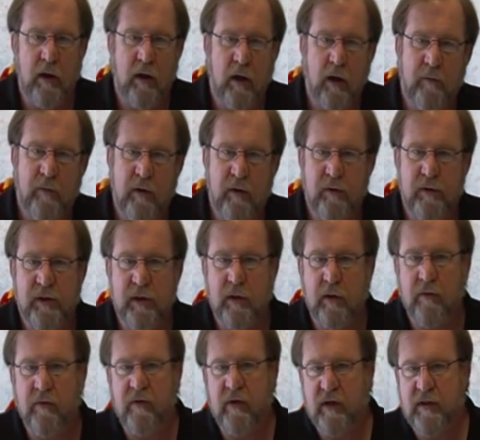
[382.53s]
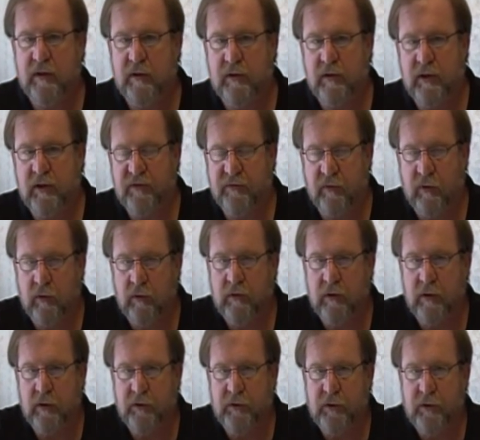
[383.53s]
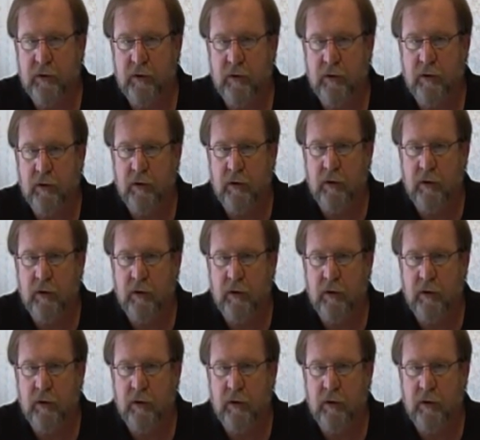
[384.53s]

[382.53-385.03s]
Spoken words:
and I'm using thus and such voltage,